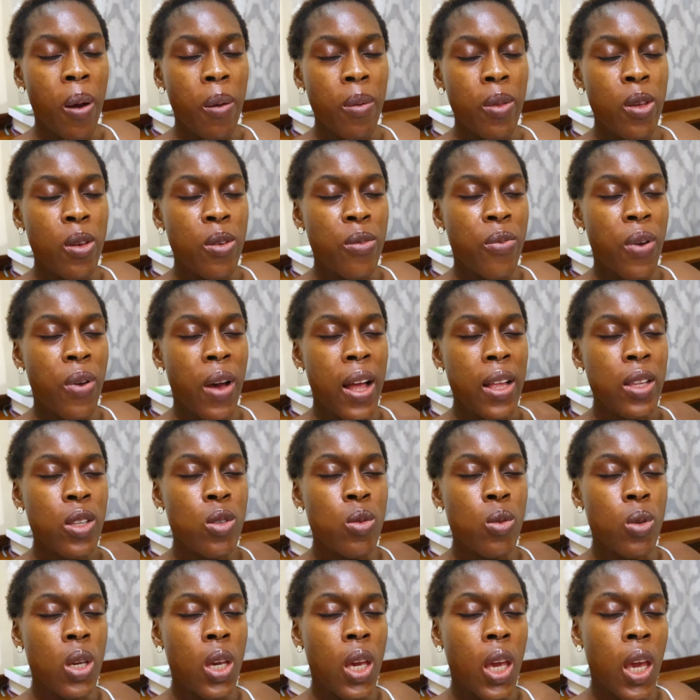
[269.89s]
Probably you've had
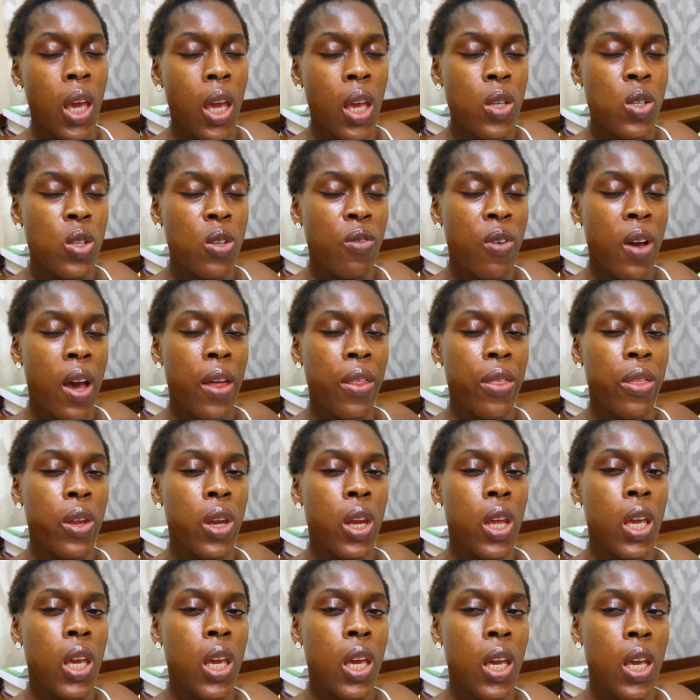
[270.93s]
two kids, you've had
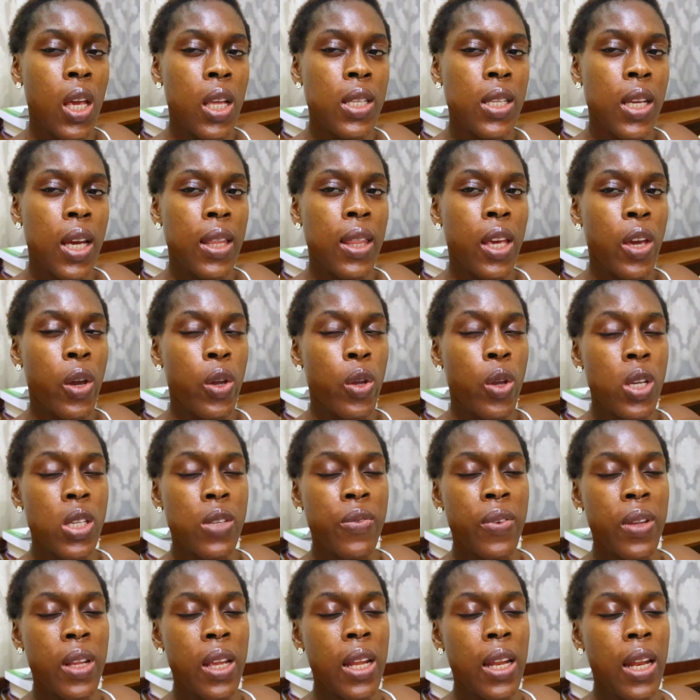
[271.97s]
three kids, and then you're
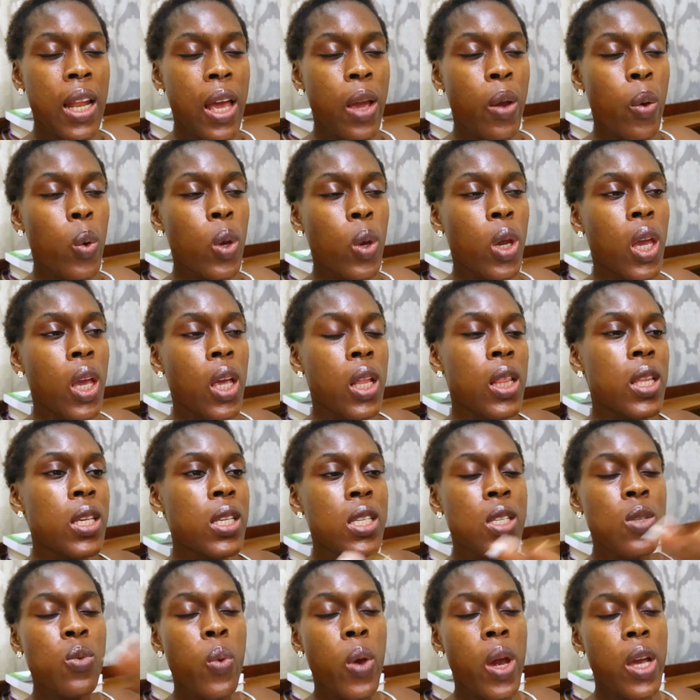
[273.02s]
just feeling like, okay,
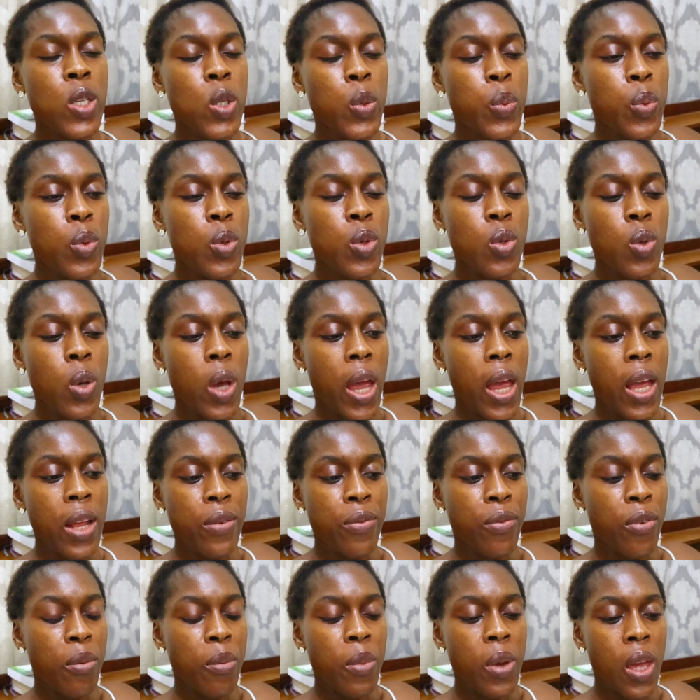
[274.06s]
this is where it's supposed to end
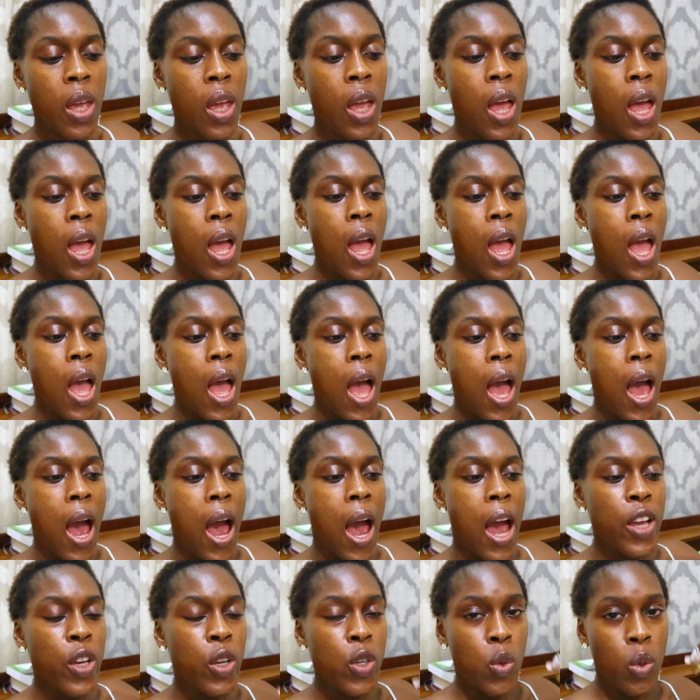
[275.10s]
for me.
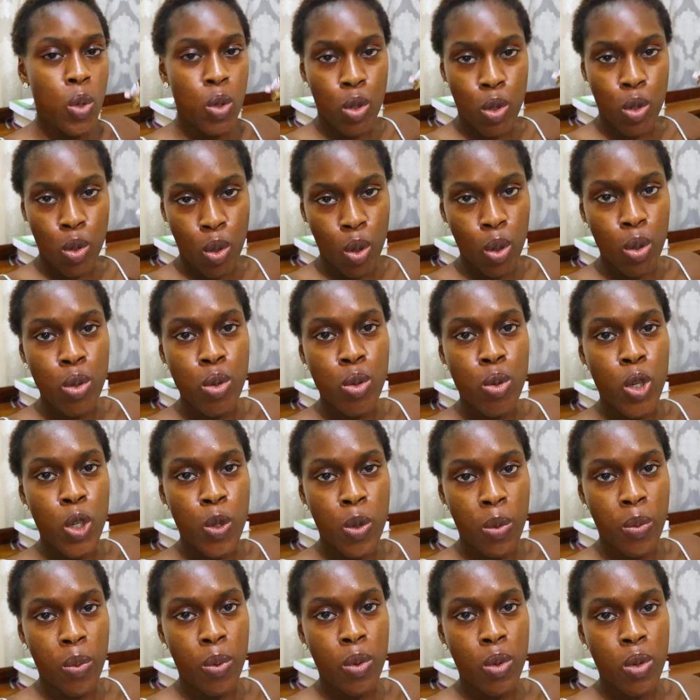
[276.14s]
I just want to talk to
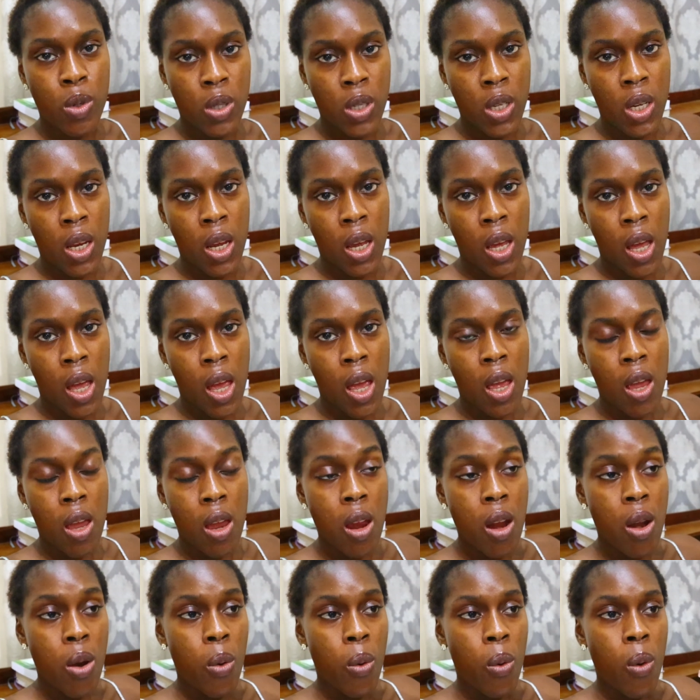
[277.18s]
those people today,
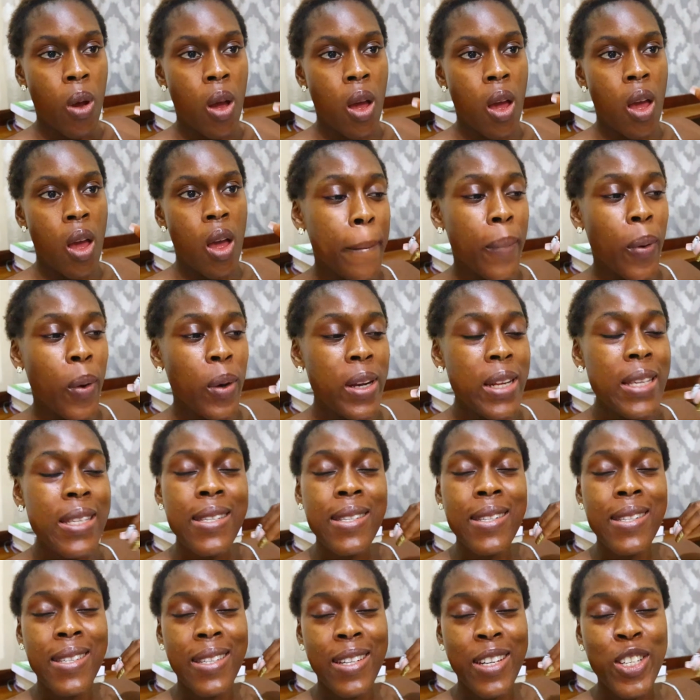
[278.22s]
you know. But this
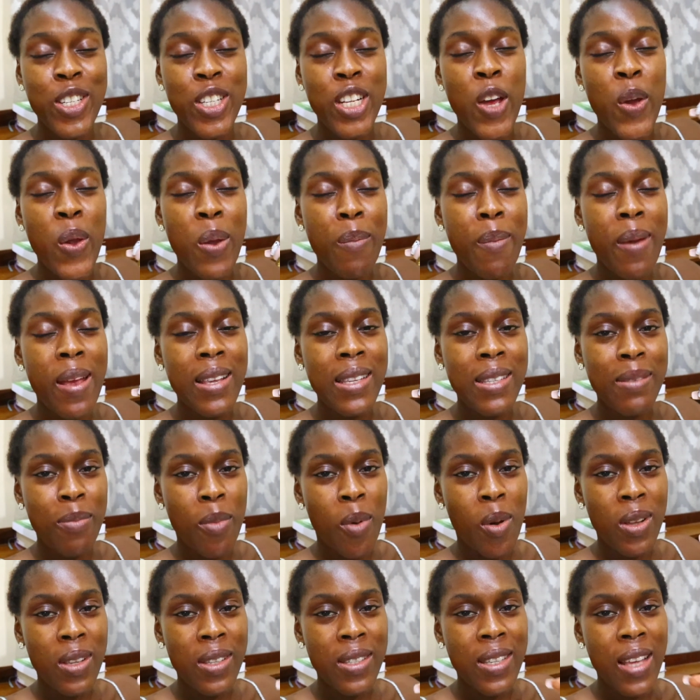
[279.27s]
is International Women's
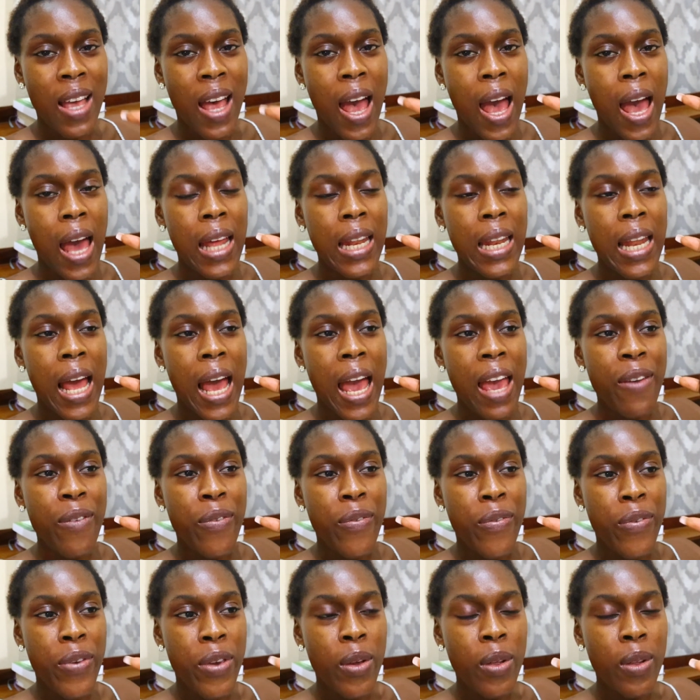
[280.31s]
Month, and I
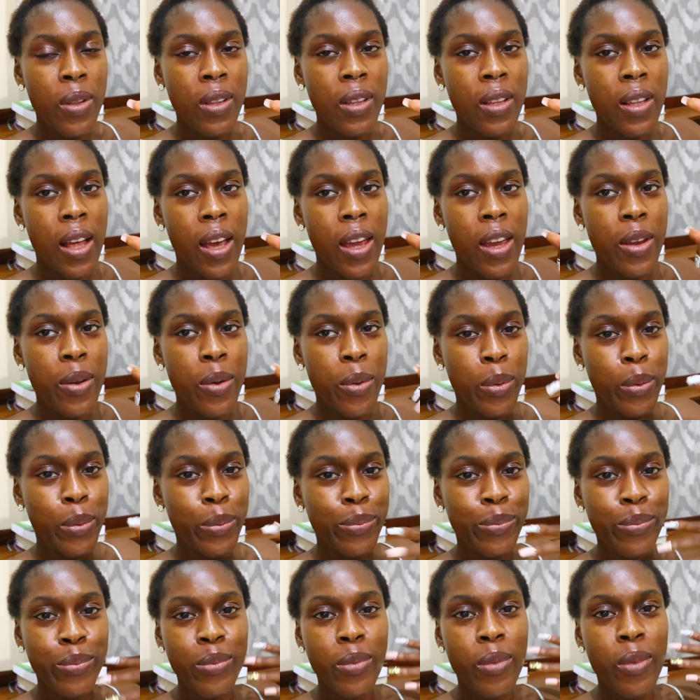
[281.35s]
feel, you
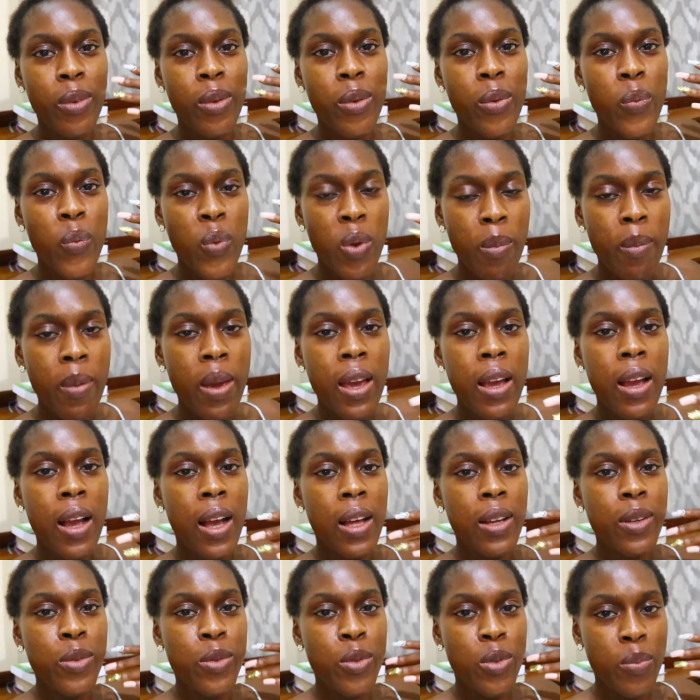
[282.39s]
know, women
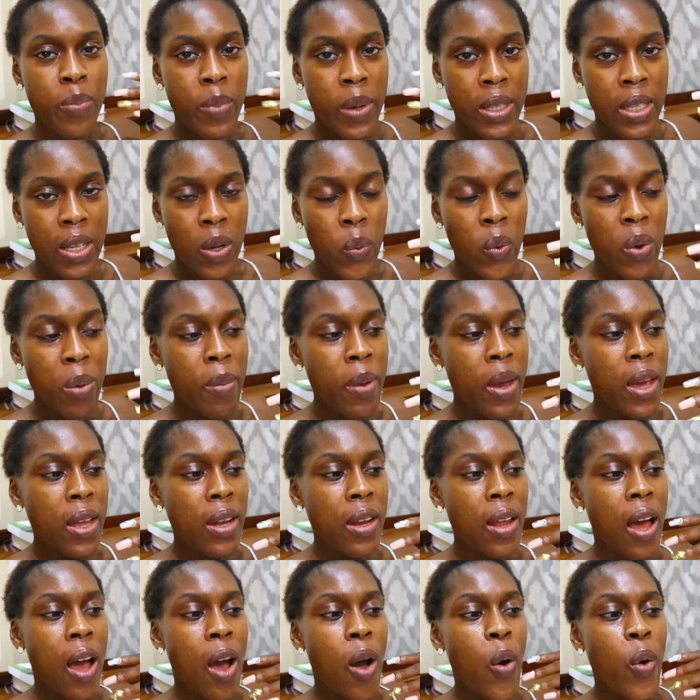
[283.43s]
can do better.
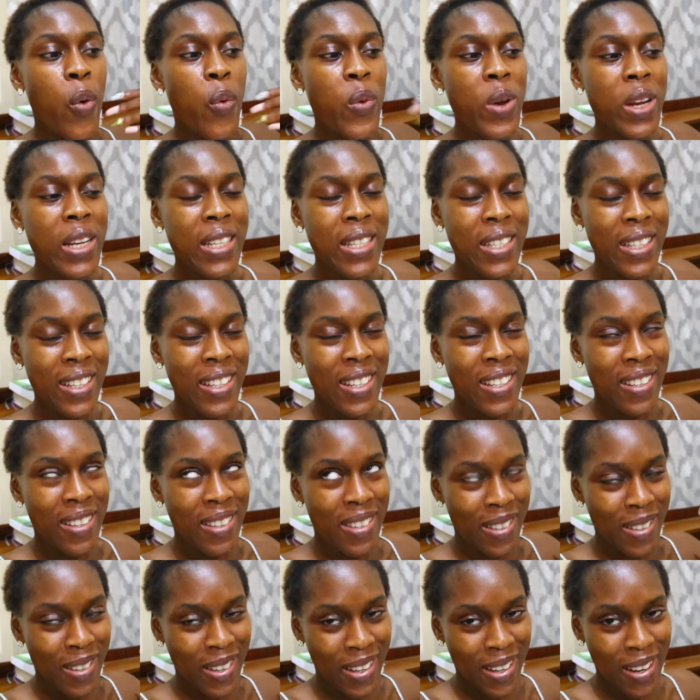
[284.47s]
Women are already,
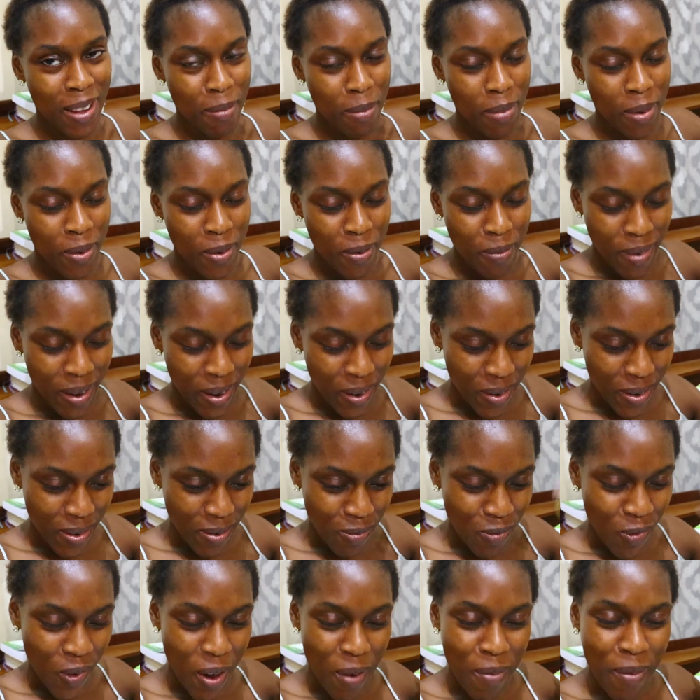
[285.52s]
he's looking at me, oh my
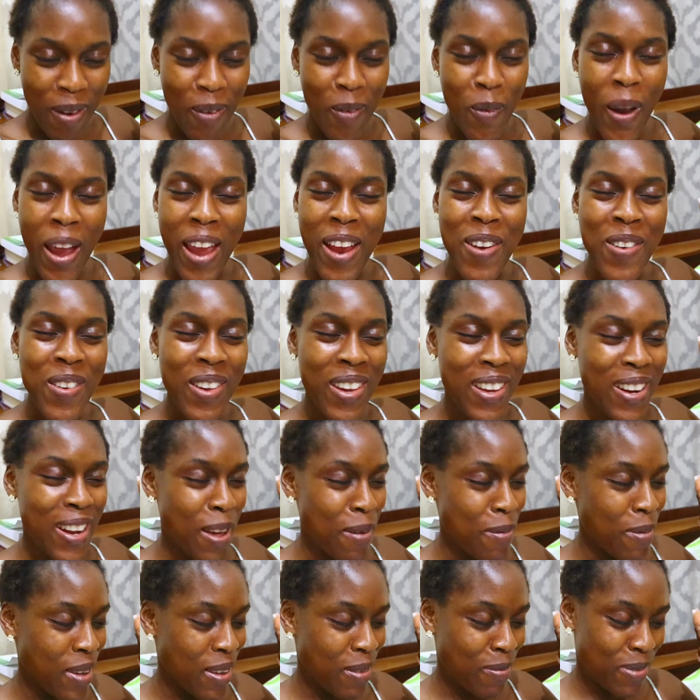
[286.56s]
god, why are you looking
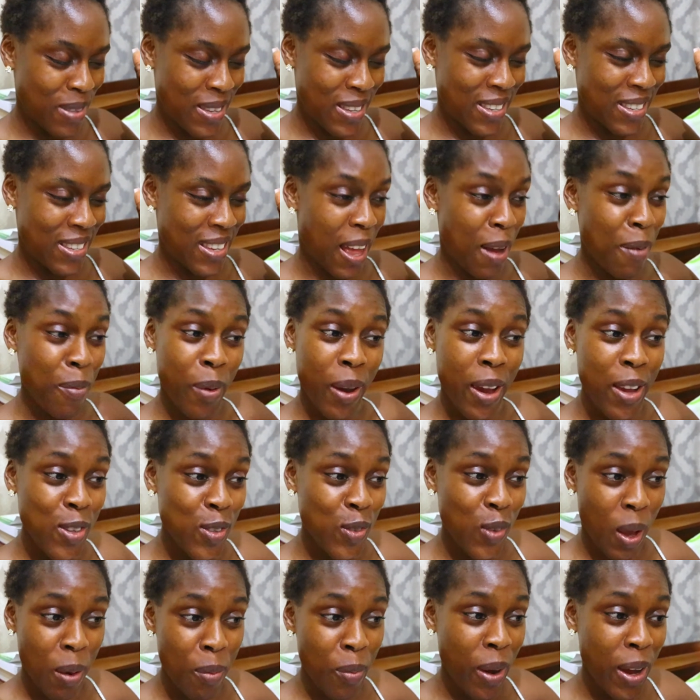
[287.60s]
at me, please? I'm
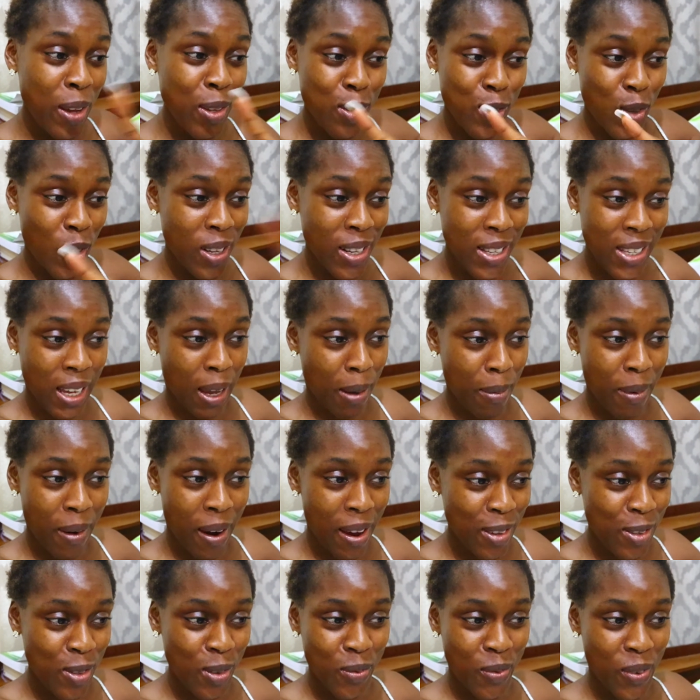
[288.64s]
going to turn this
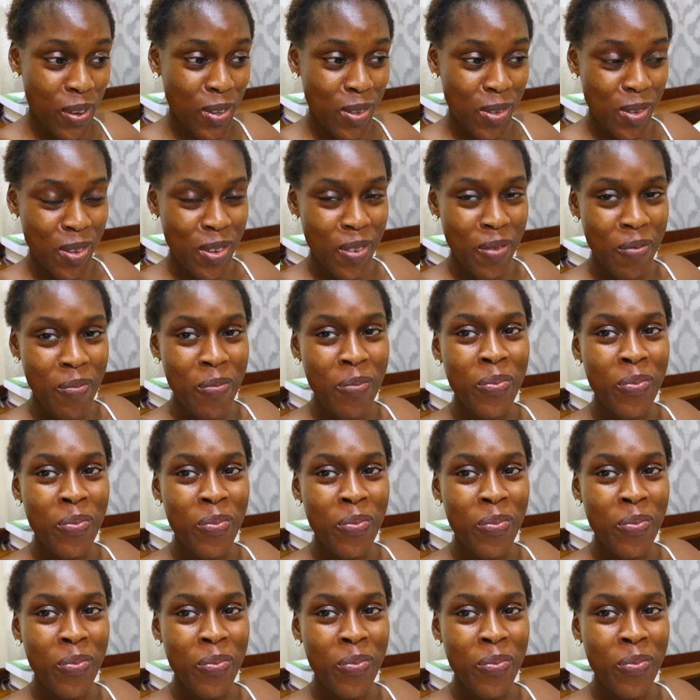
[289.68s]
camera to face you.